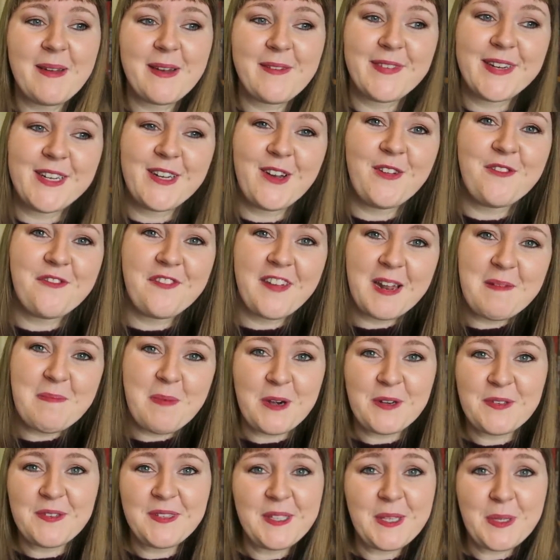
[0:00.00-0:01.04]
every non-fat
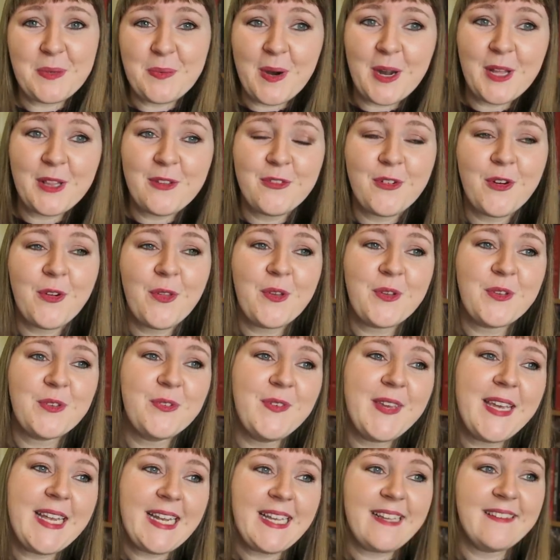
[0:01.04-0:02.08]
person in the world for those
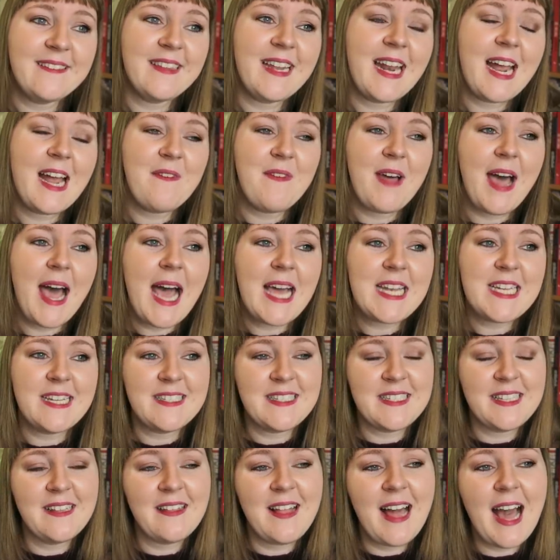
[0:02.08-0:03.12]
feelings that I have had and
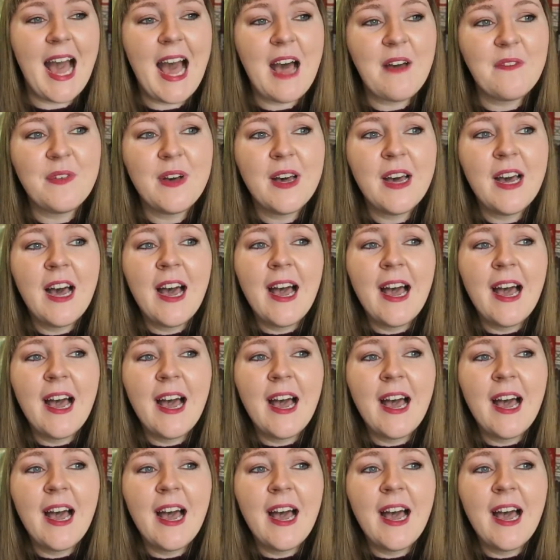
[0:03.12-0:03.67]
still have,